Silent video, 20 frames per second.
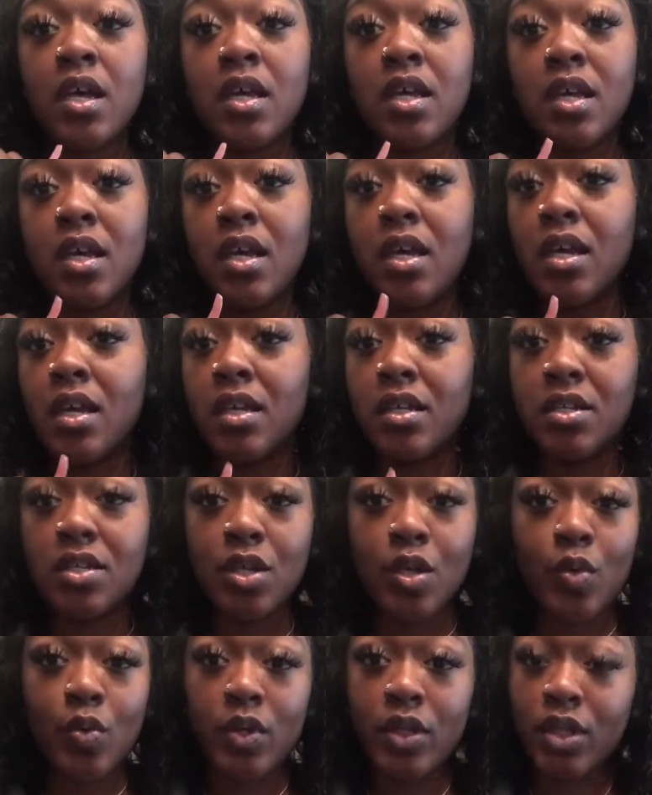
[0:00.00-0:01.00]
Yeah,
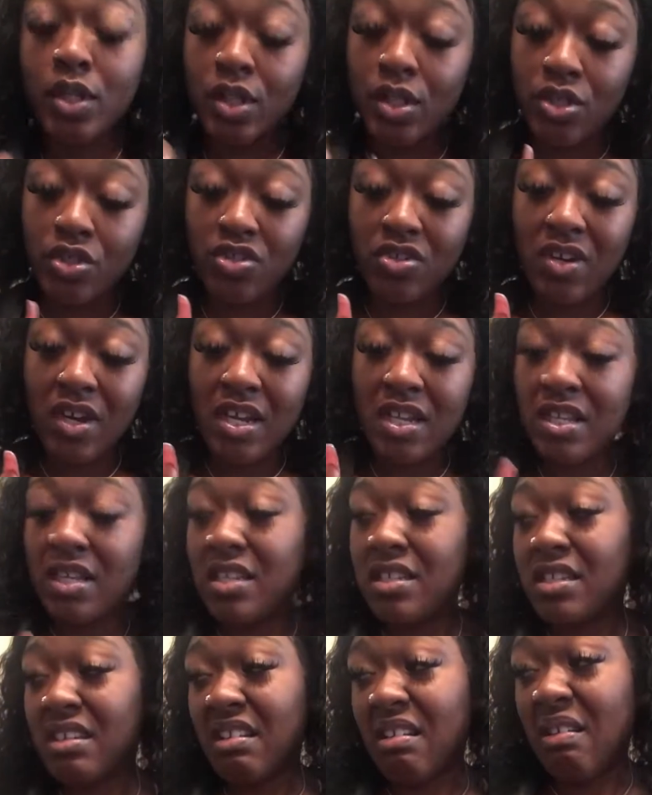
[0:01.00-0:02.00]
so we're gonna try
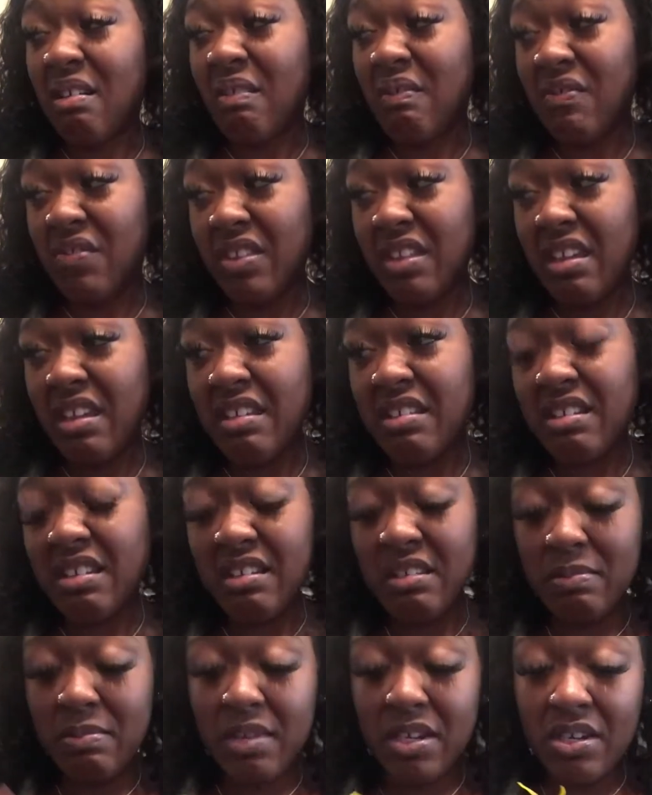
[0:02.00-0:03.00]
this, and hopefully it
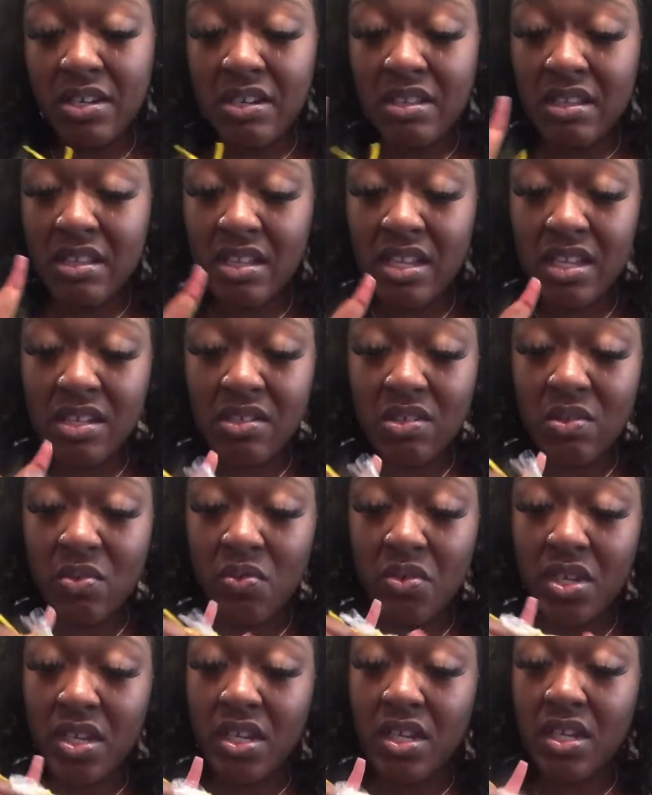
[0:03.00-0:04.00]
tastes better than that
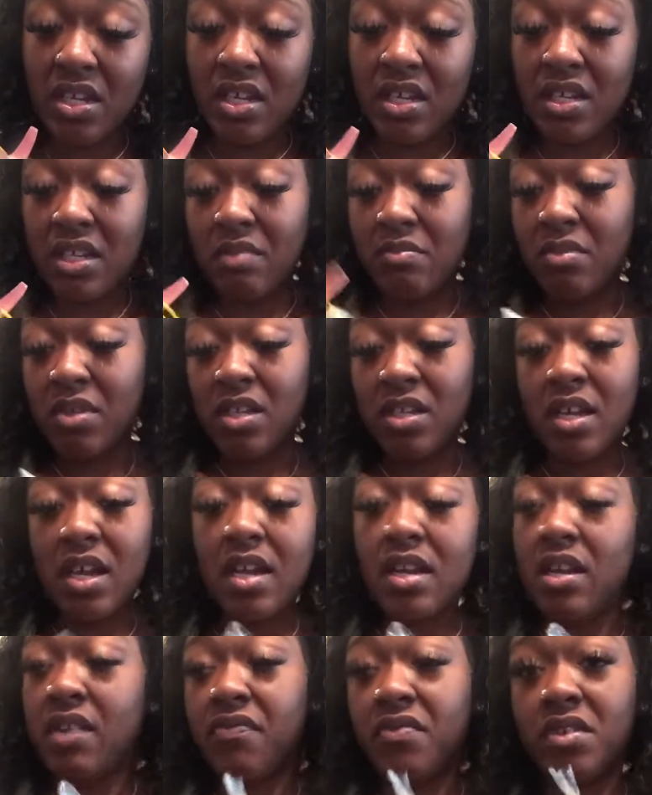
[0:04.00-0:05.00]
squid.
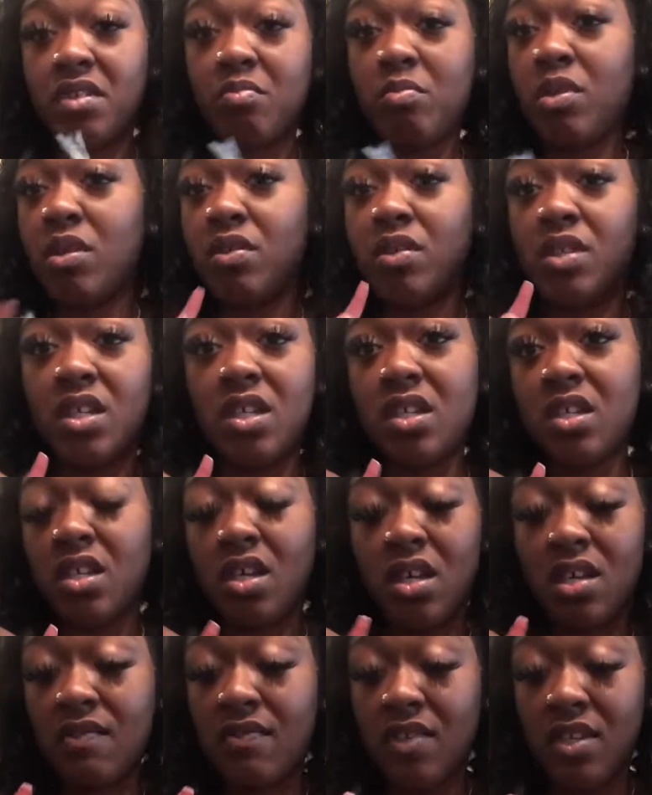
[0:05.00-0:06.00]
I never smelled this. I
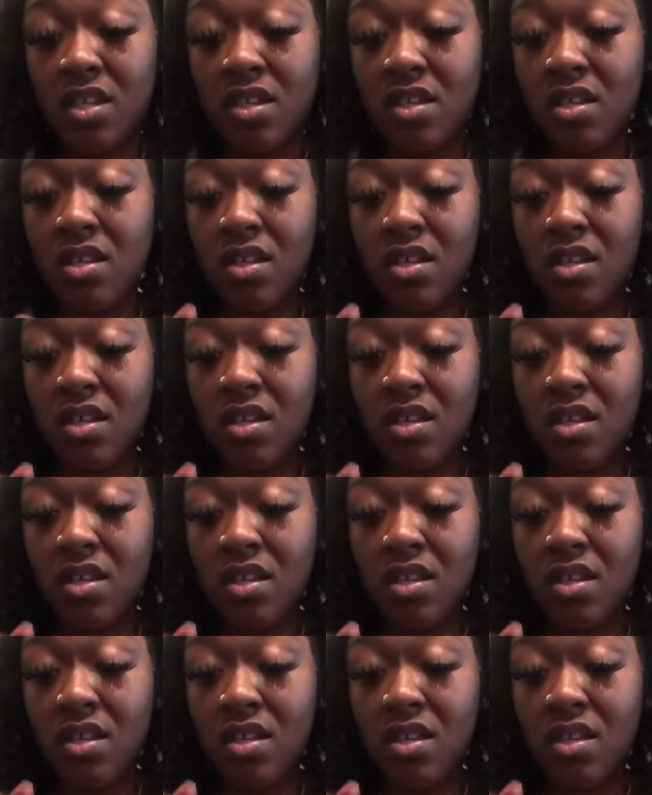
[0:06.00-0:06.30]
have